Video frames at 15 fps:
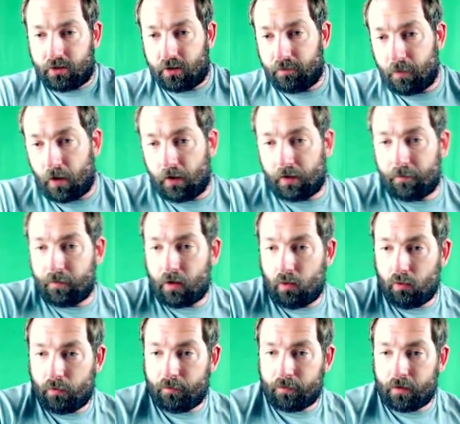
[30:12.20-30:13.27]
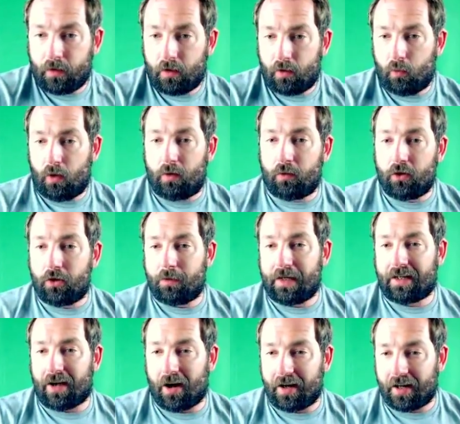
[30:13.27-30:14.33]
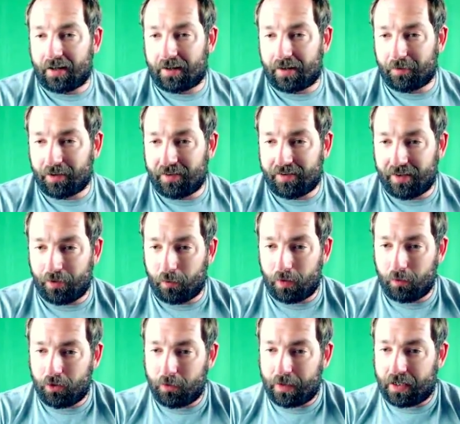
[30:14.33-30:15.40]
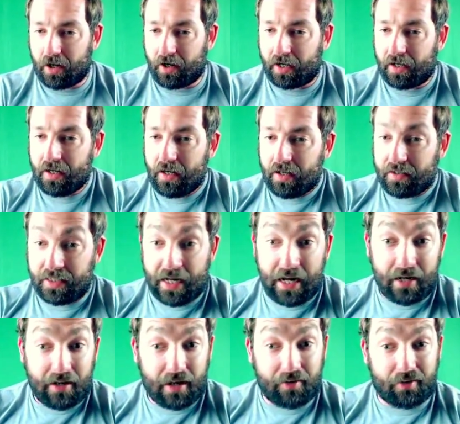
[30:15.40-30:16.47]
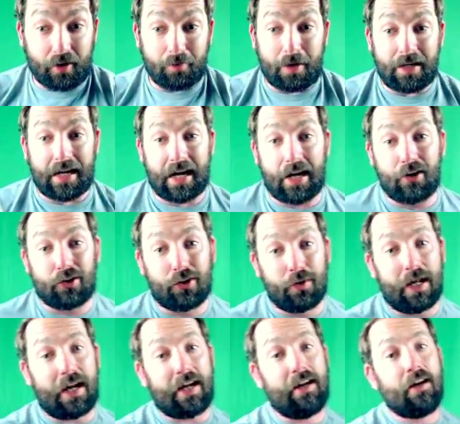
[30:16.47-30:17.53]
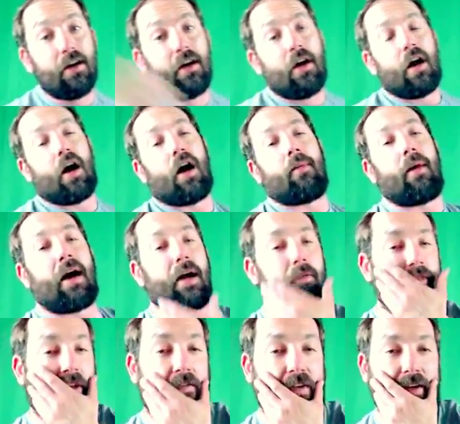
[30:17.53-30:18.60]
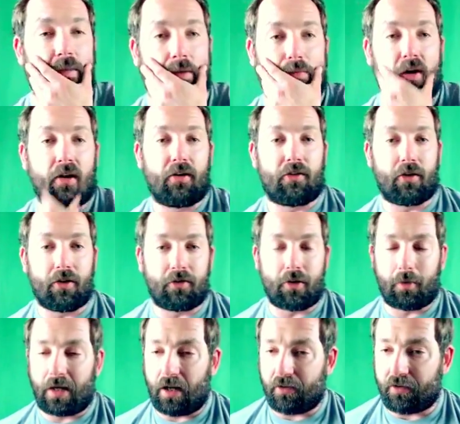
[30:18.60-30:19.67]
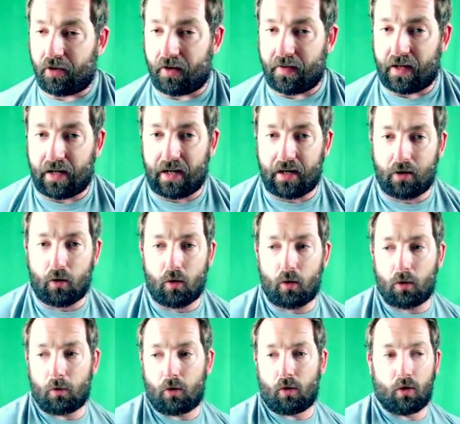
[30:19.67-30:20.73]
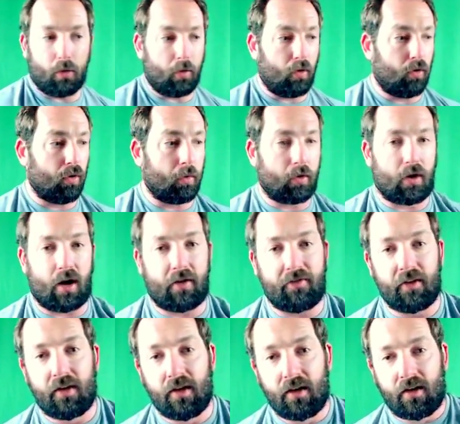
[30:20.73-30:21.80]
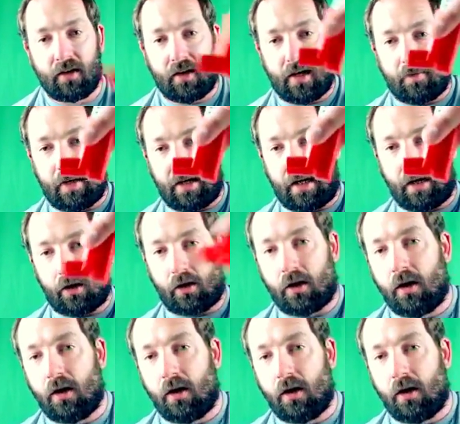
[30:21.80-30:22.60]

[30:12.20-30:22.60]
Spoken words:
All right. Oh, when will you be cutting? Kimberly Steele, when will you be cutting? Today. I started my diet today. I am fluffy. I'm on prednisone. If nobody else saw that, I had a horrible cough. I had my inhaler.